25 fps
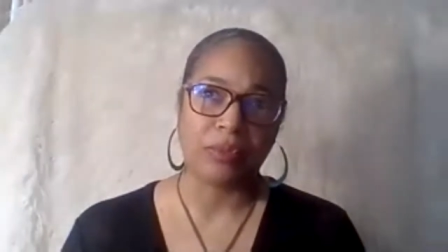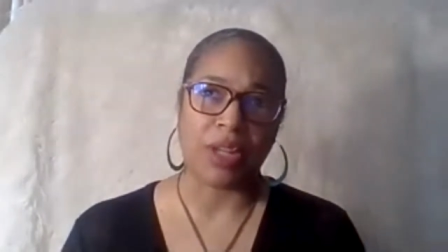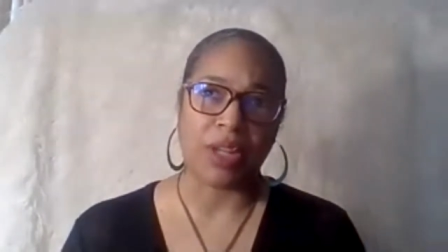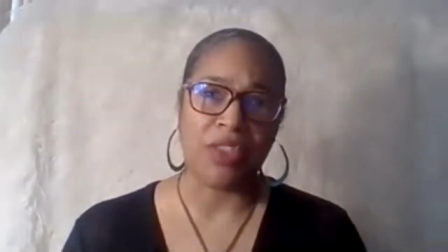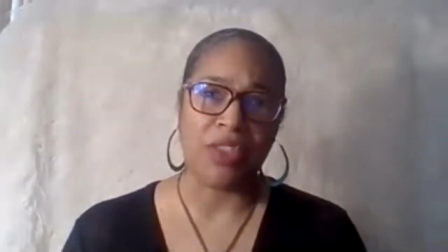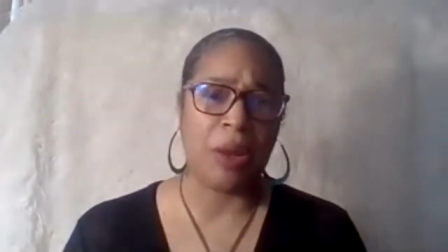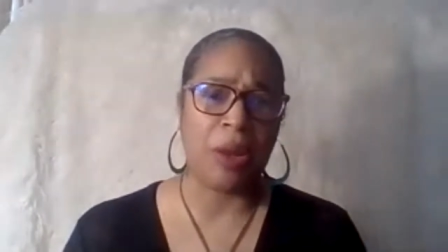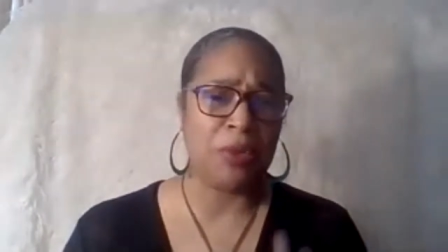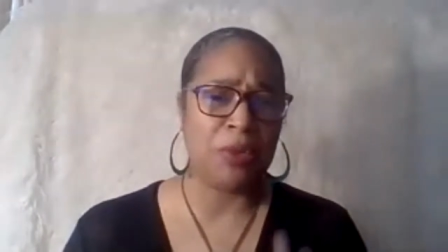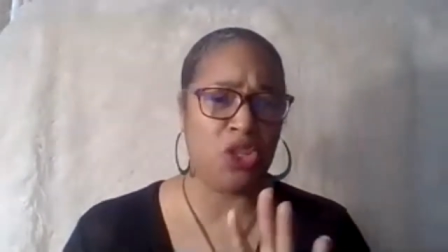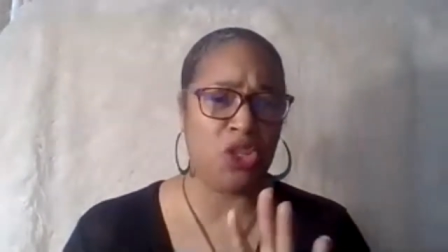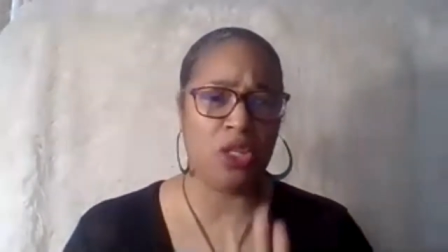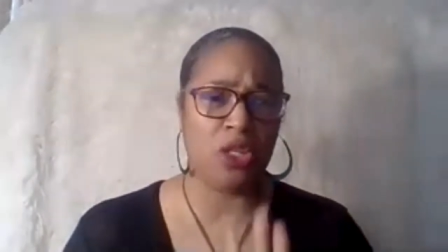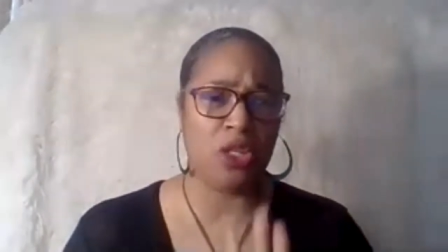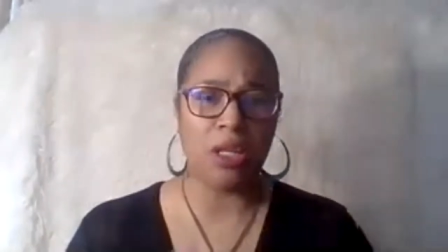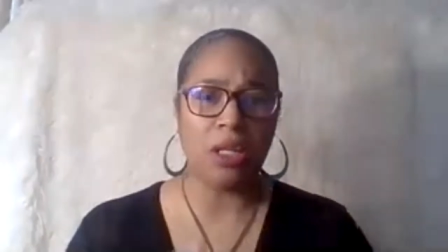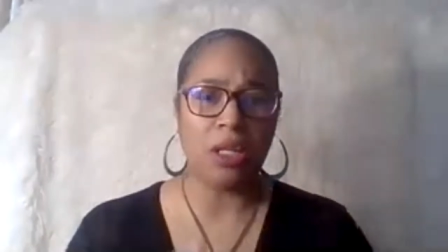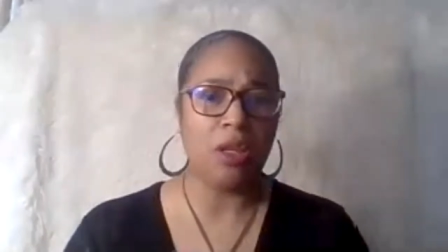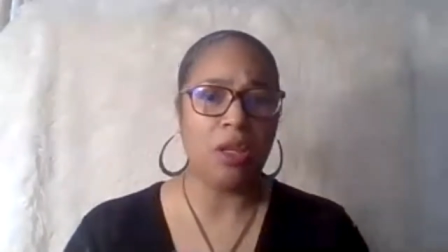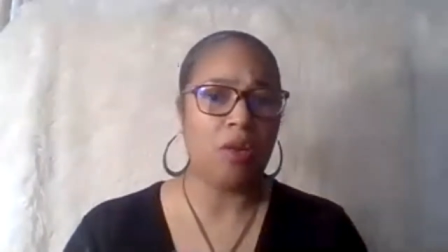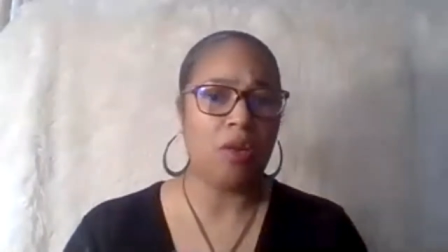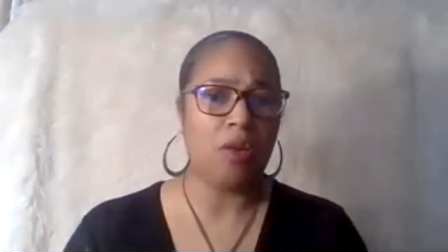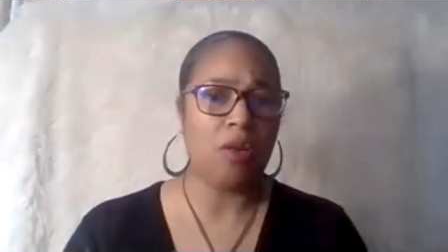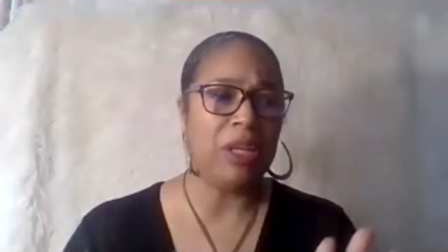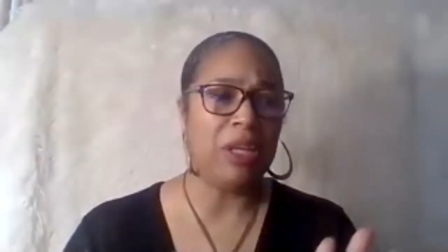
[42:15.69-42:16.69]
There was just a
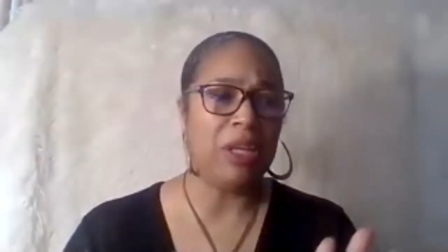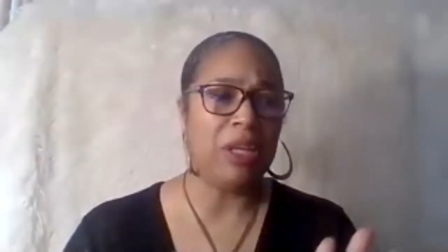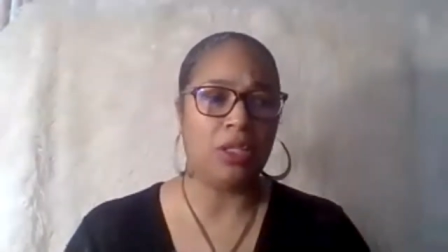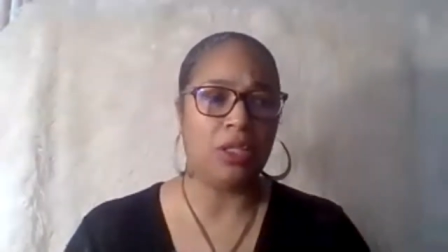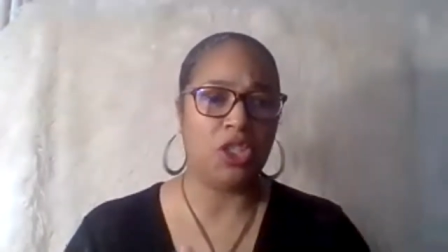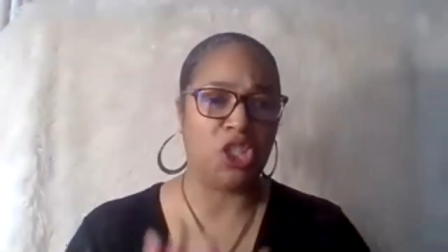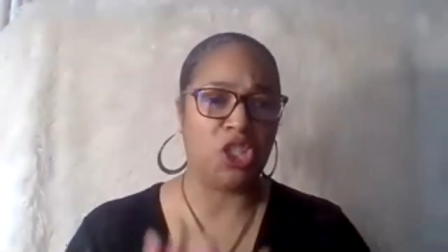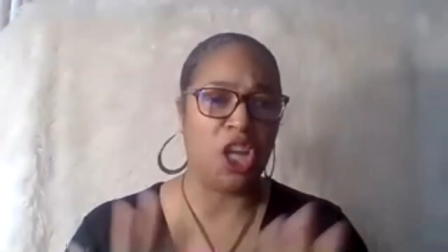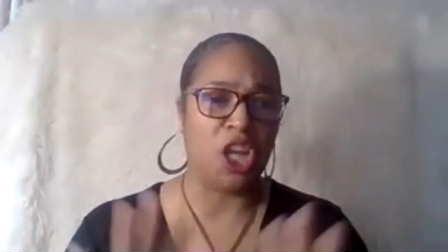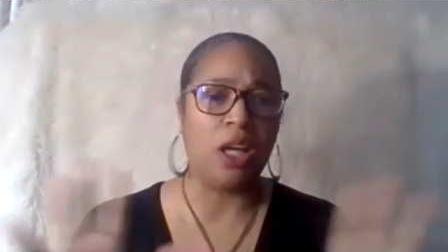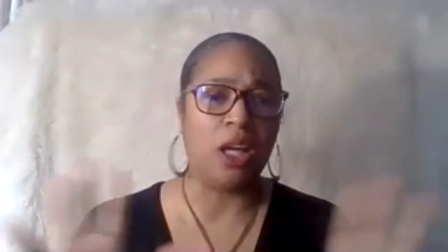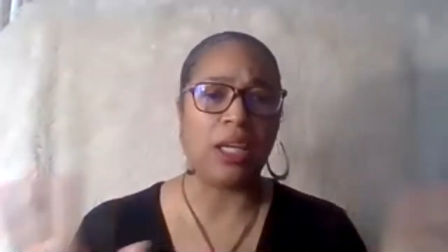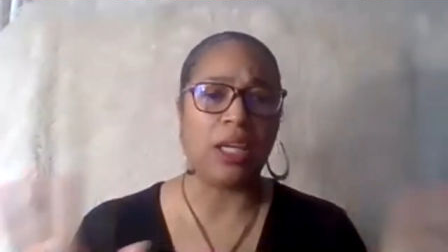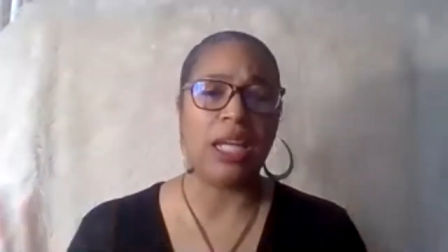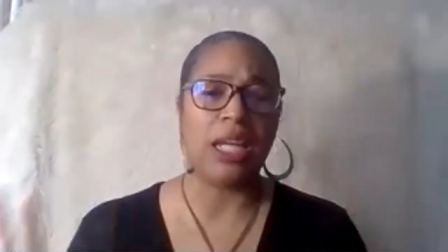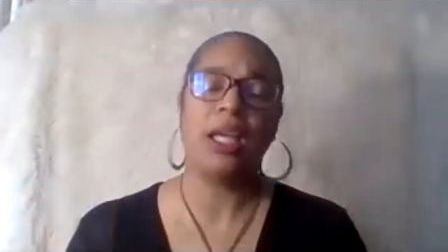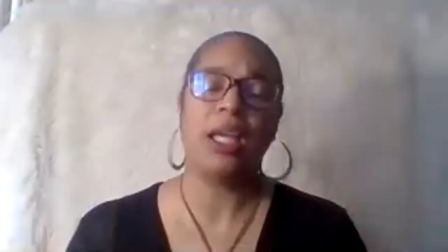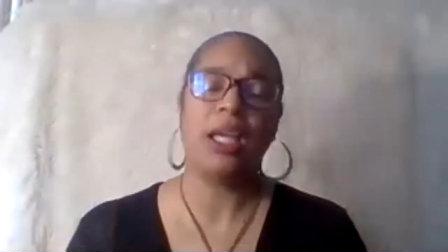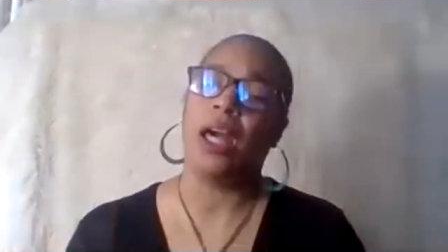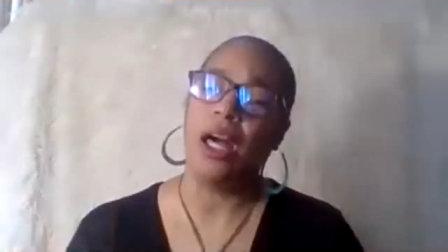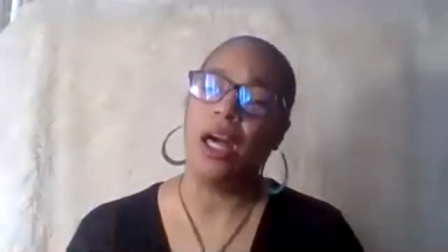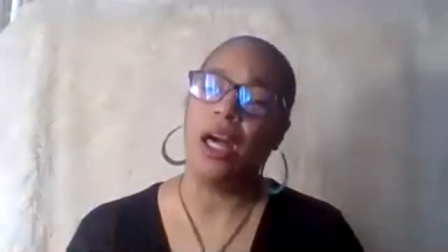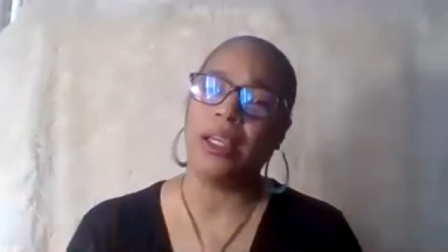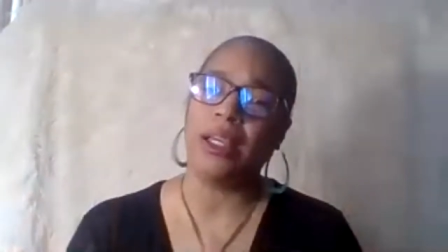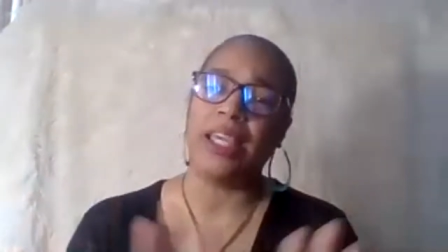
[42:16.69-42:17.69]
little bit of junk and
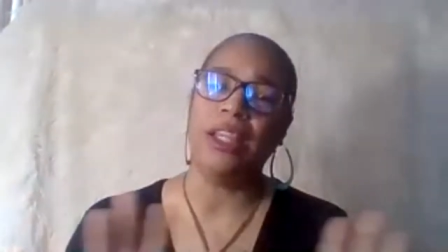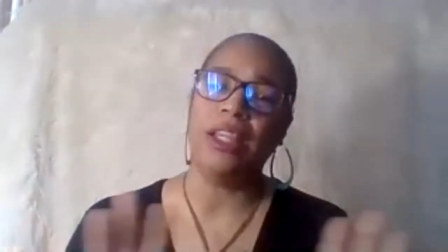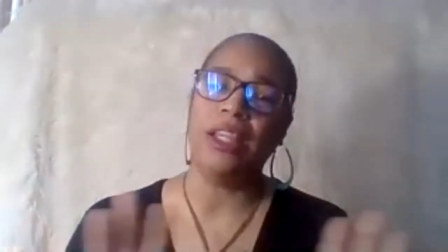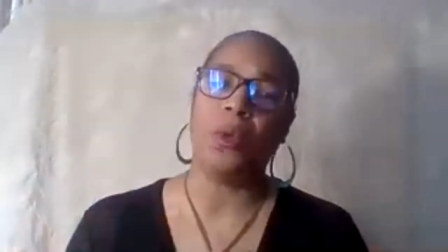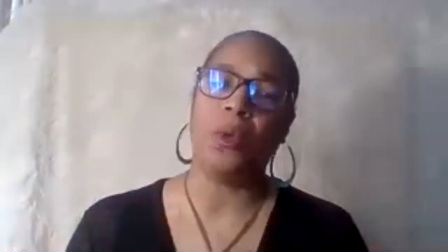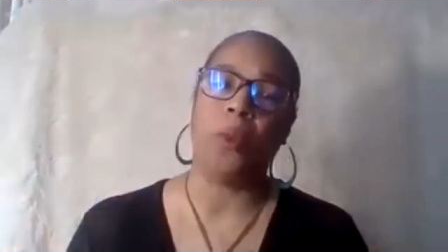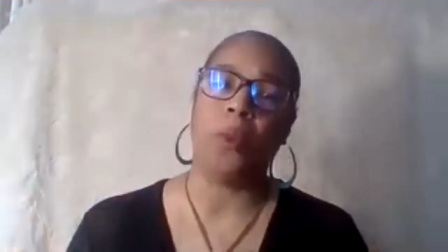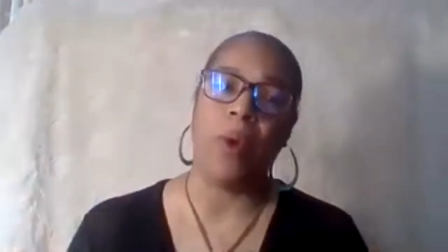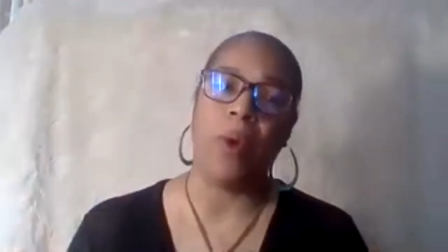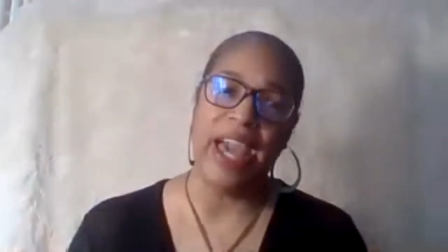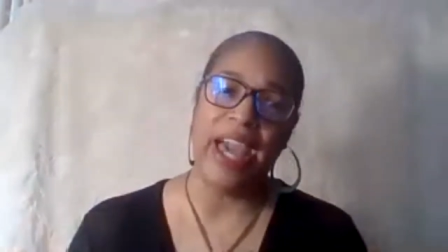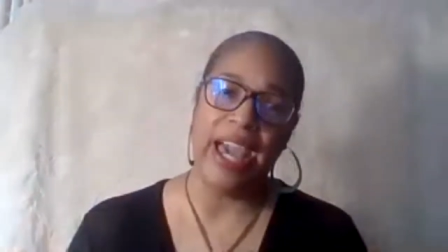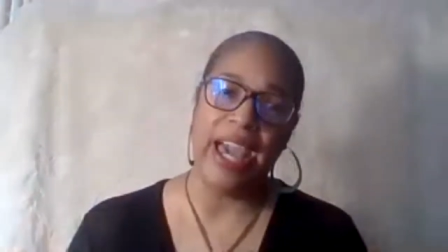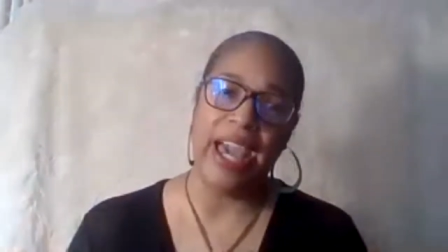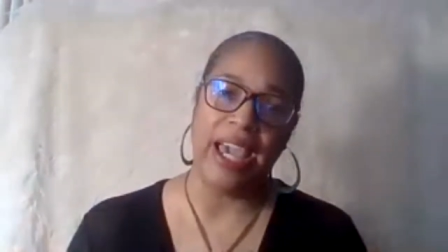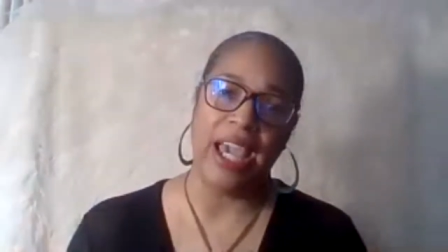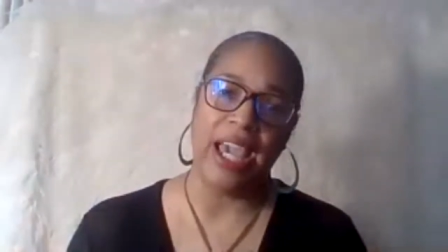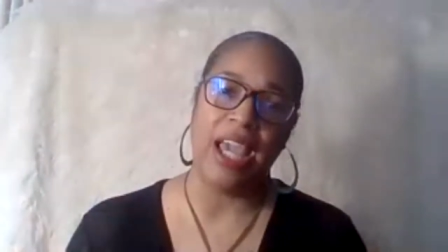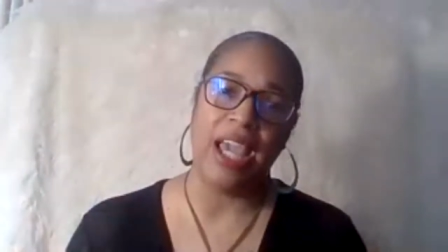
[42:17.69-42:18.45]
gunk in the way.